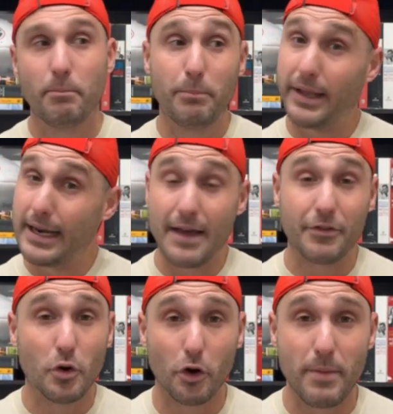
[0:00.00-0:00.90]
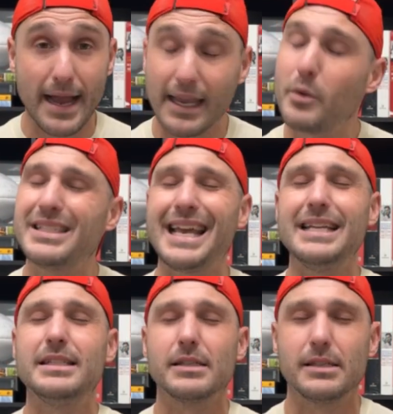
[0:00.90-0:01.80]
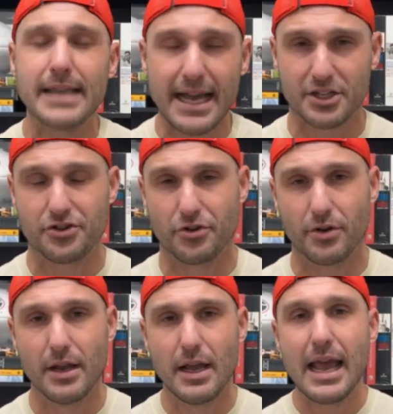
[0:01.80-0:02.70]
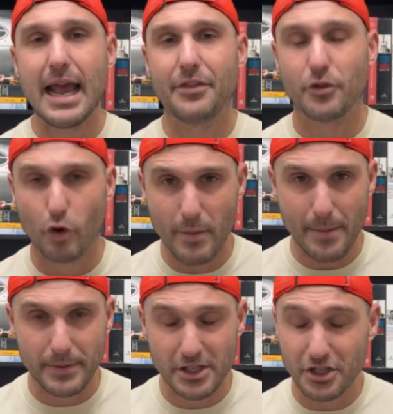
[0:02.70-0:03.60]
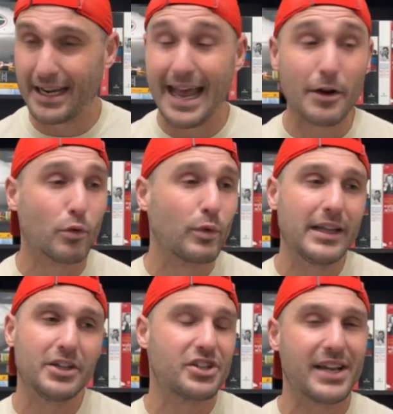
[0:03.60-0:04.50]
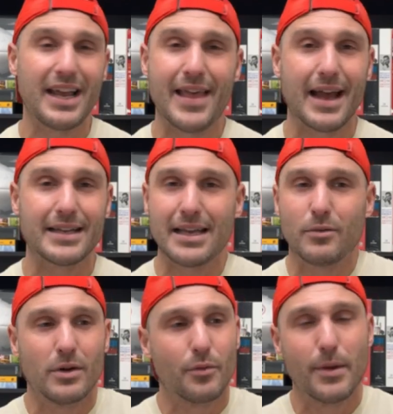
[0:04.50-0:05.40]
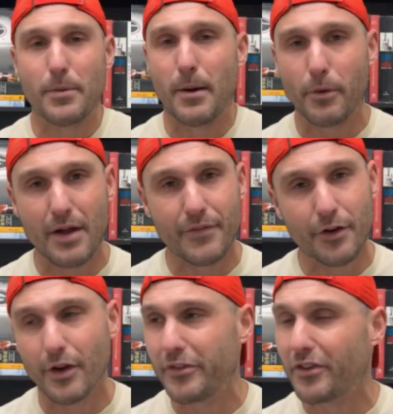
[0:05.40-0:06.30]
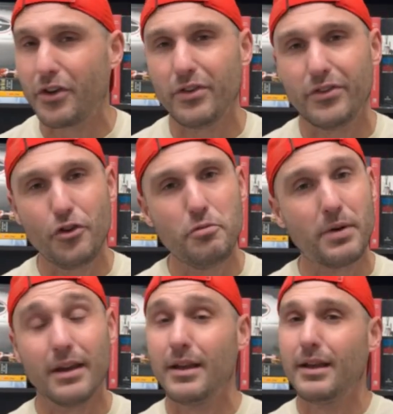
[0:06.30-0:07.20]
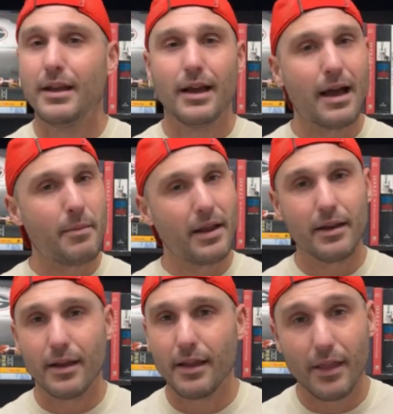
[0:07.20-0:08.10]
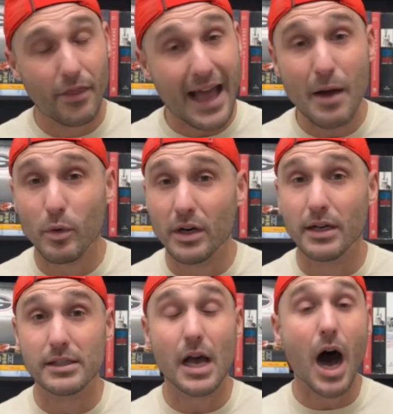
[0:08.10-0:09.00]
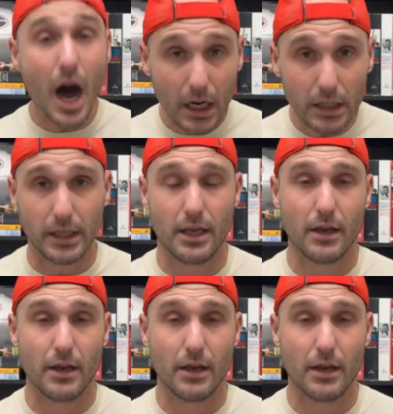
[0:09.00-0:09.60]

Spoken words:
but they didn't have the quarterback. It was a disaster at the quarterback position. And I don't relish saying that because I don't want to rip on Brock Vandagriff. He's a good dude, but I mean, that was ugly